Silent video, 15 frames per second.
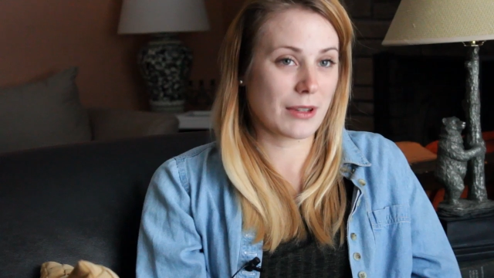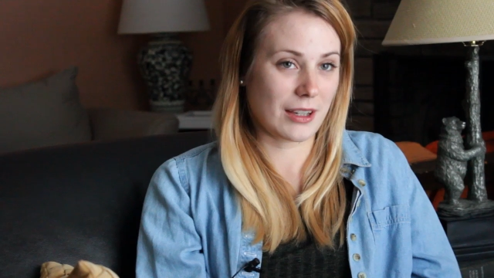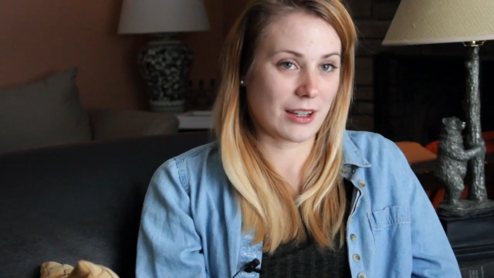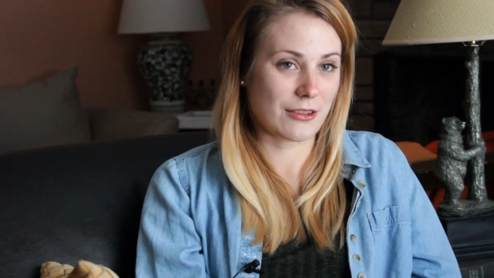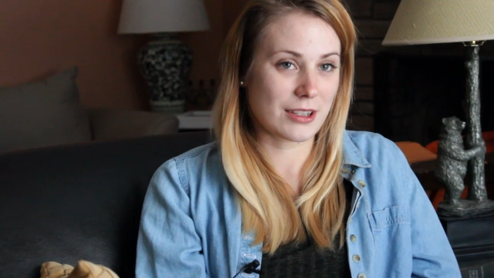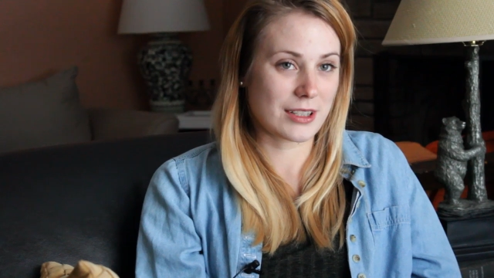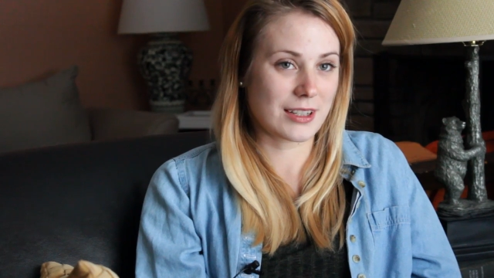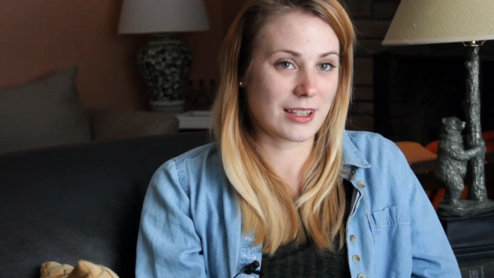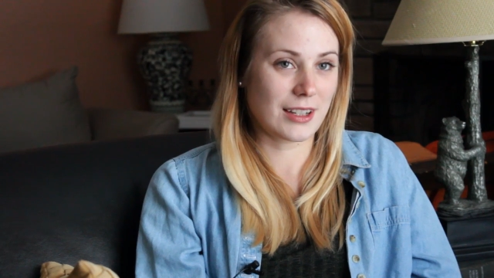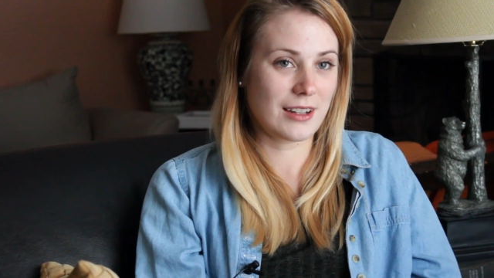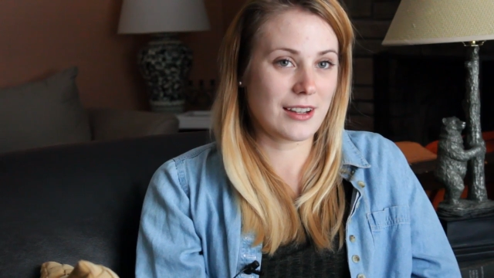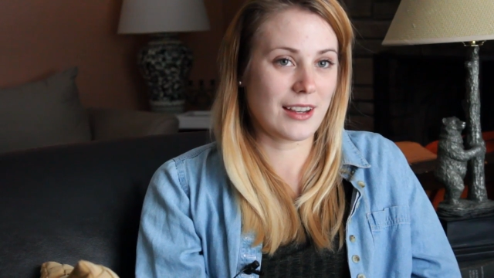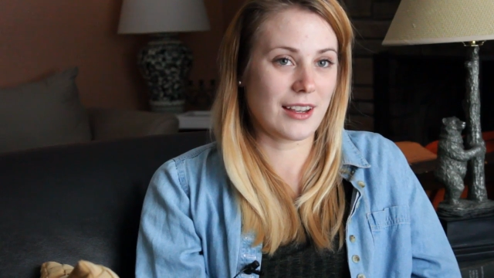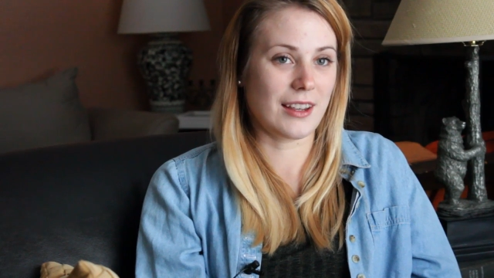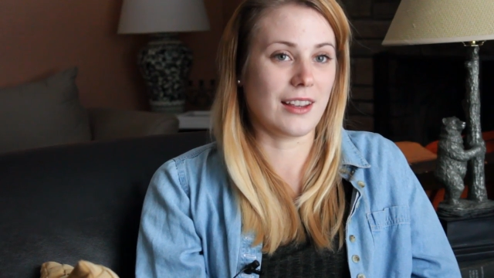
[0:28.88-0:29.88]
really
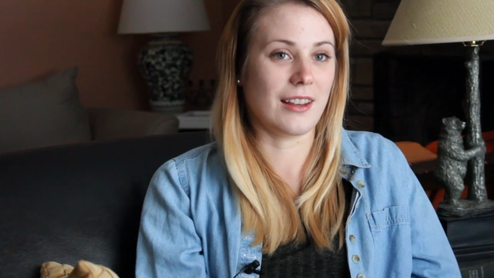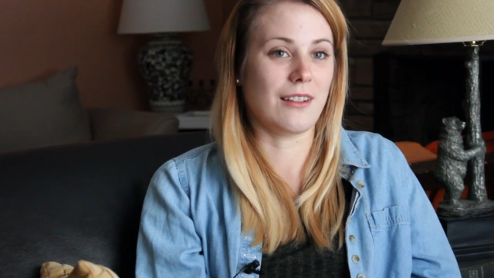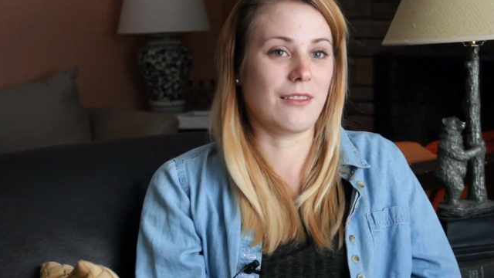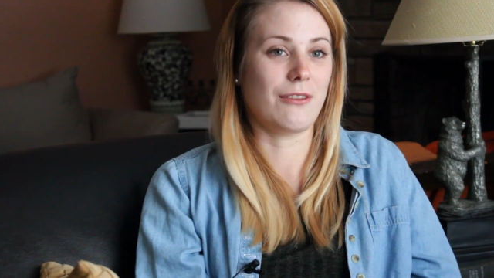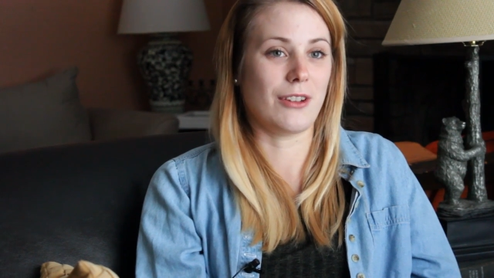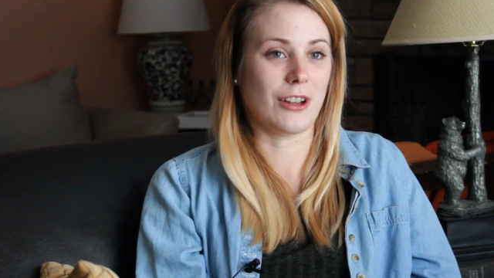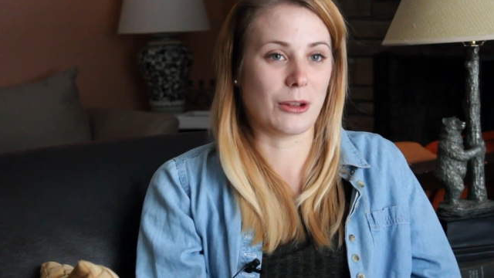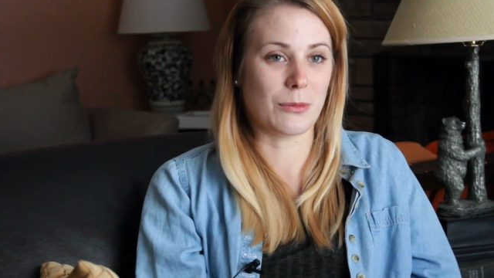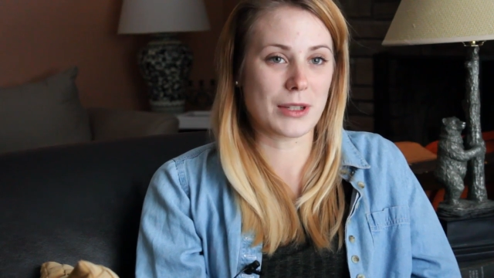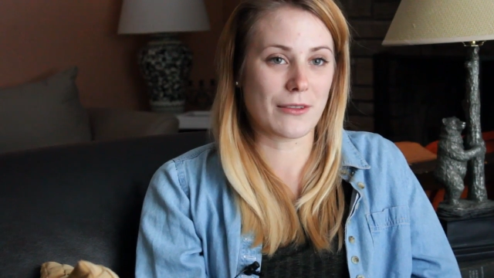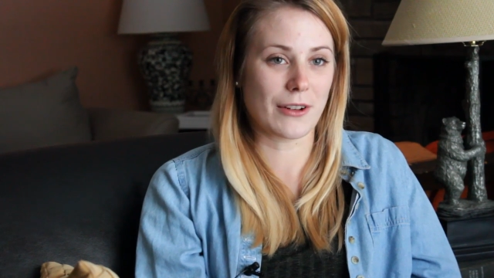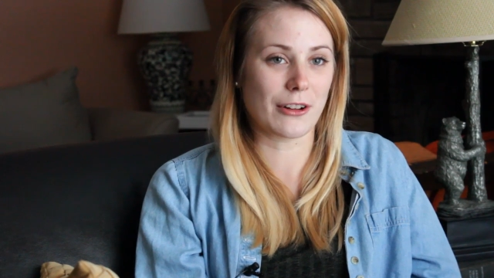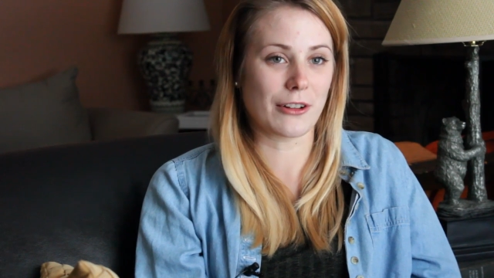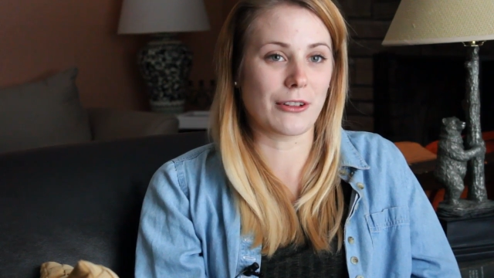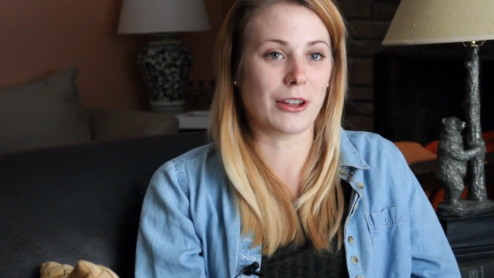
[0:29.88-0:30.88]
interested in films.
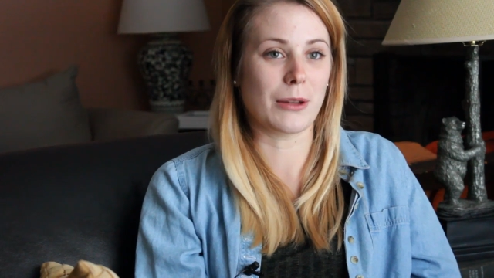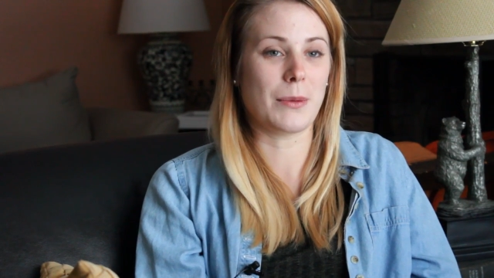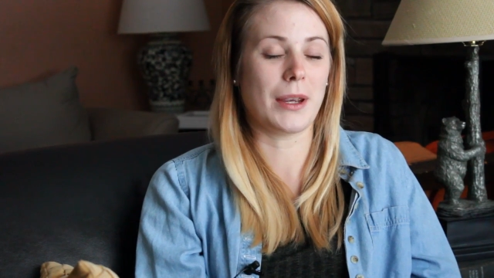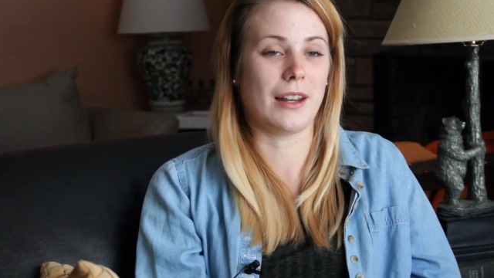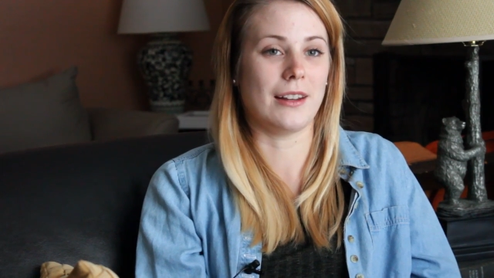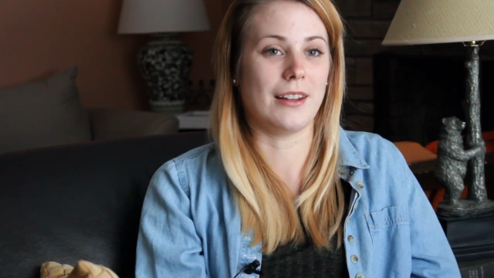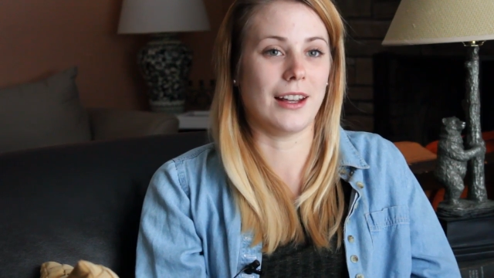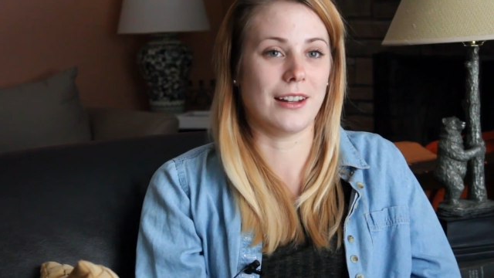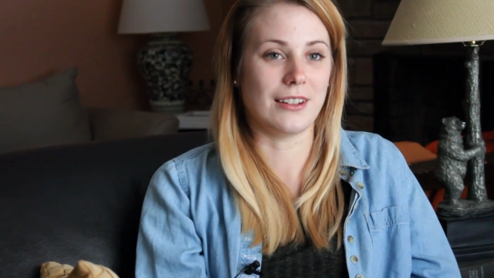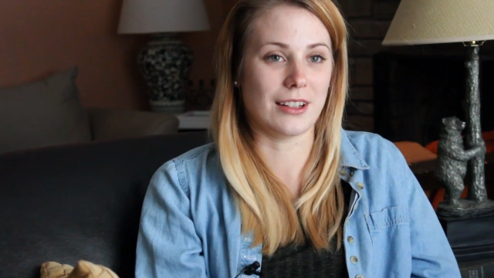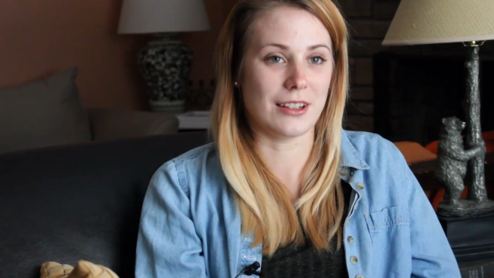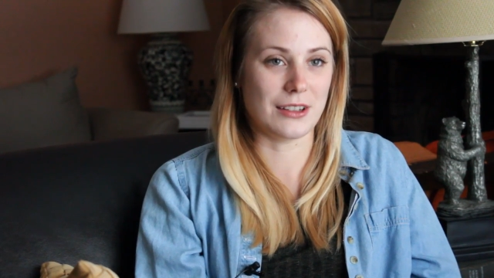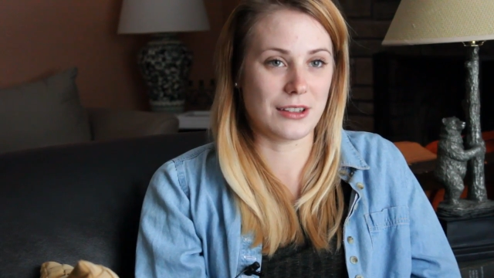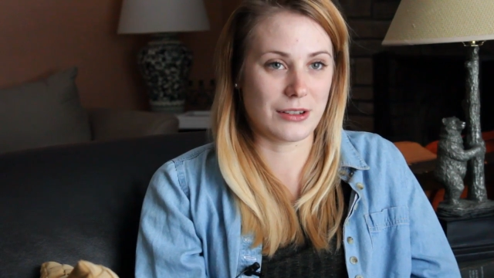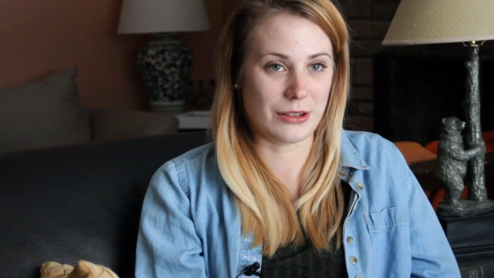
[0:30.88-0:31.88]
I've always really paid
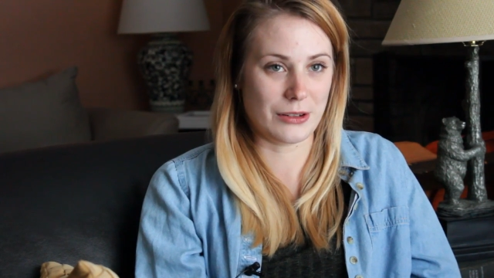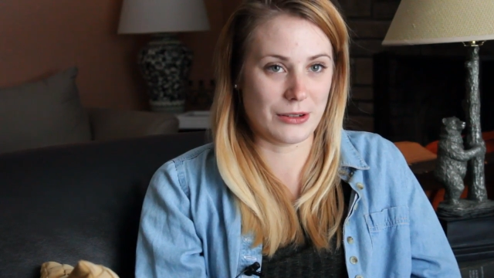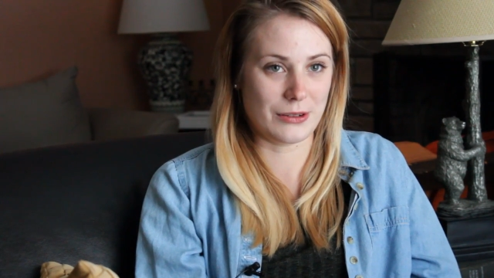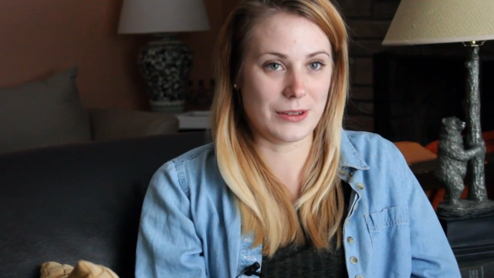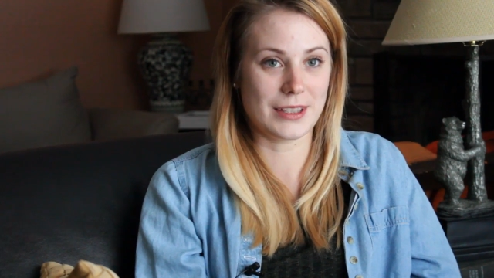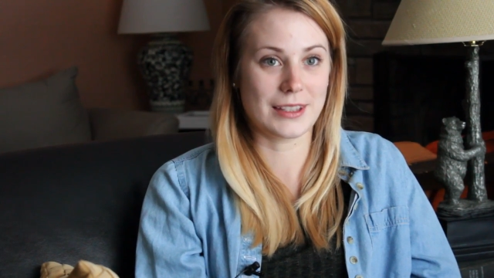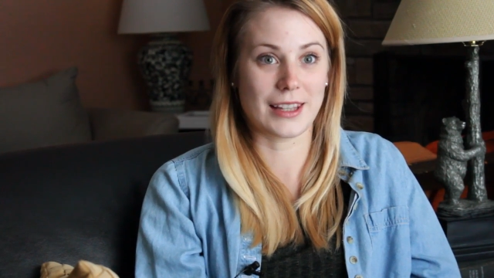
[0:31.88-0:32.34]
attention to the